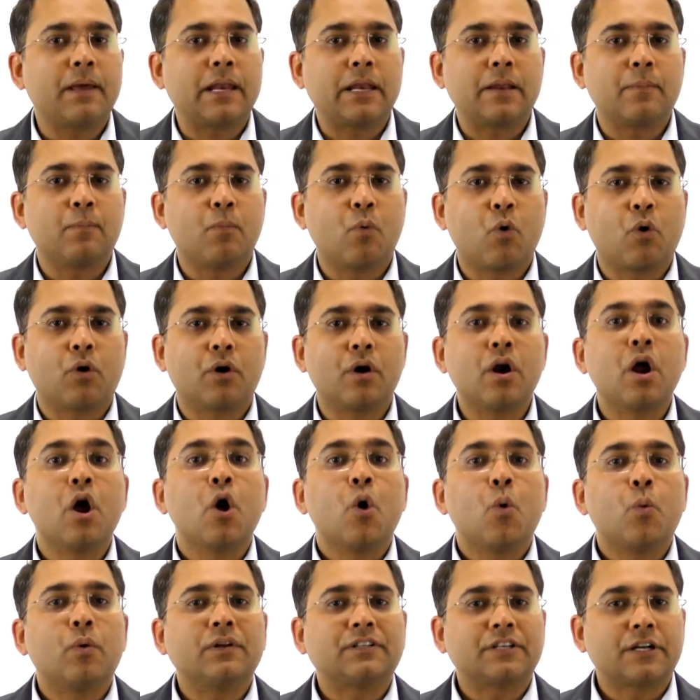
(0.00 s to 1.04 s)
many more,
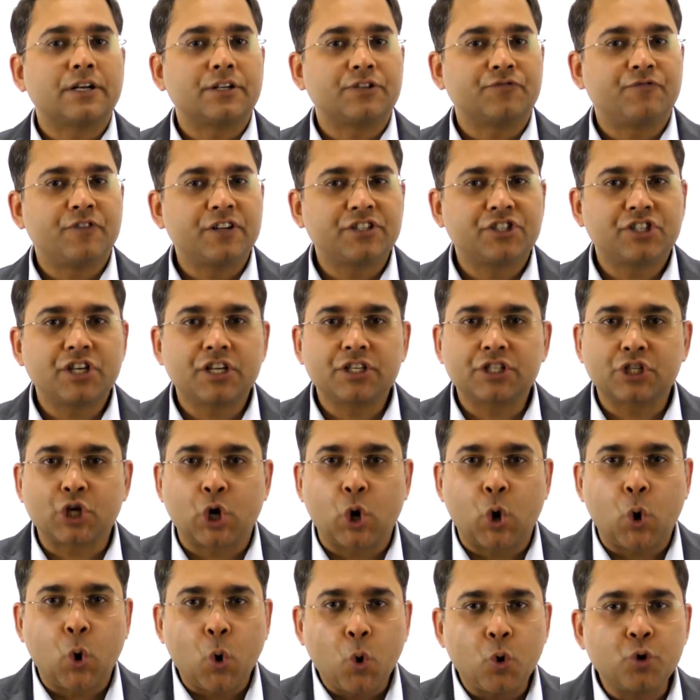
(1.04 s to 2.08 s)
which
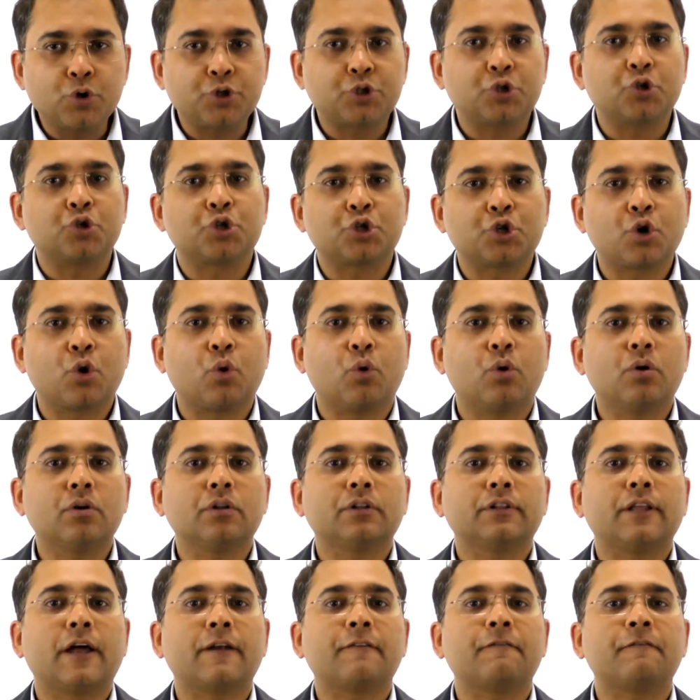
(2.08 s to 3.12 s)
just goes to
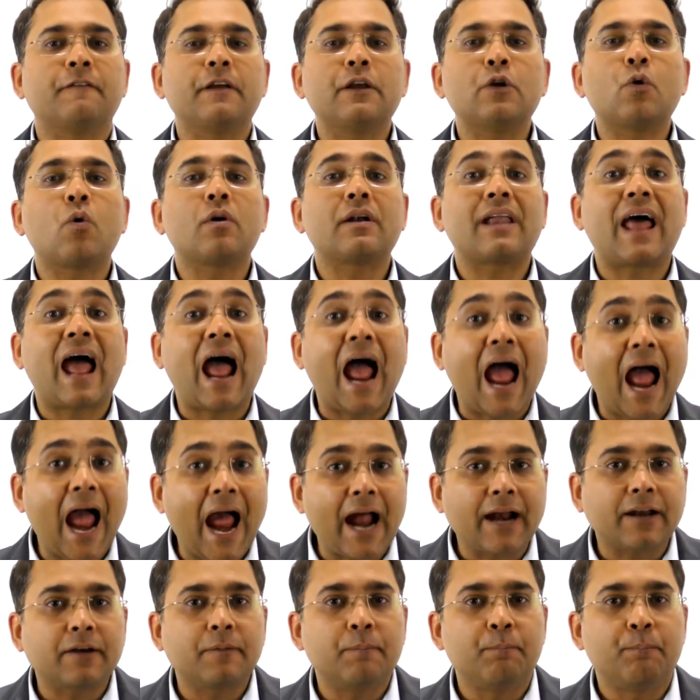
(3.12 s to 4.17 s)
show that we don't
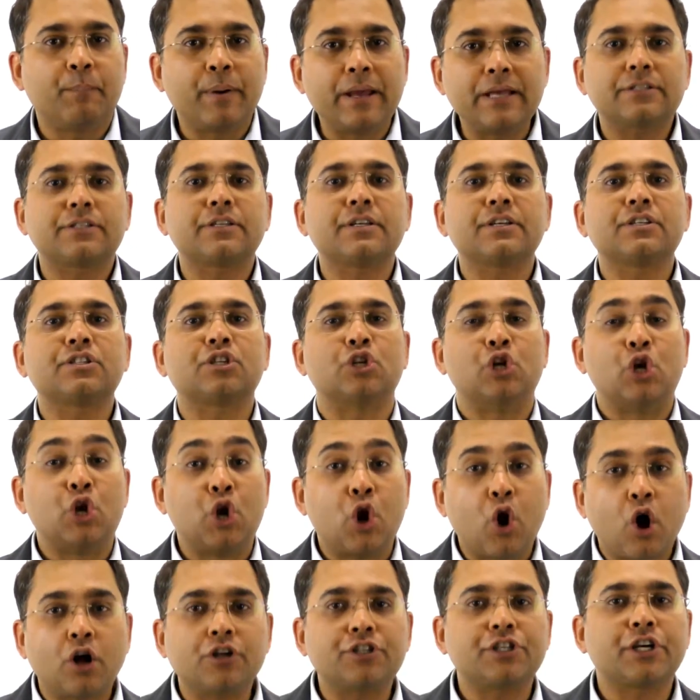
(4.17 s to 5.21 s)
act basis
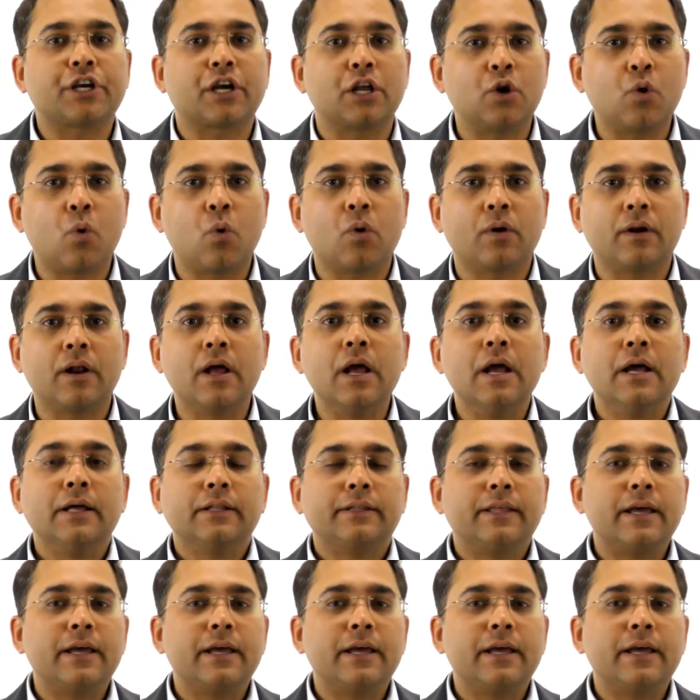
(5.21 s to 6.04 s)
logic alone.